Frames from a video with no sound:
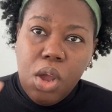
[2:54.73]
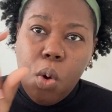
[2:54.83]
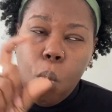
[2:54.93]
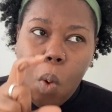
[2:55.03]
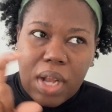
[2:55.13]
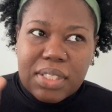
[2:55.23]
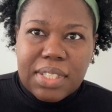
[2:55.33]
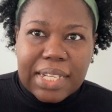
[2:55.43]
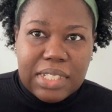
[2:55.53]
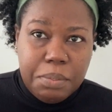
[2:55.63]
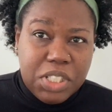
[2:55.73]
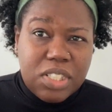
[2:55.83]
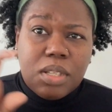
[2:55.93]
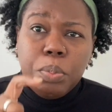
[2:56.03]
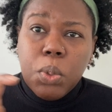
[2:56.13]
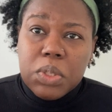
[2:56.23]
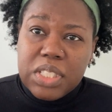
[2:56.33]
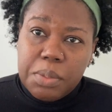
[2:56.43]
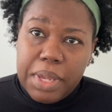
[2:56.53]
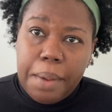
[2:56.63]
what that image is supposed
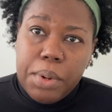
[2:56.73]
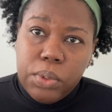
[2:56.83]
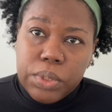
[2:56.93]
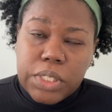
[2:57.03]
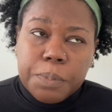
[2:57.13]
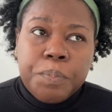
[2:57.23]
to be about.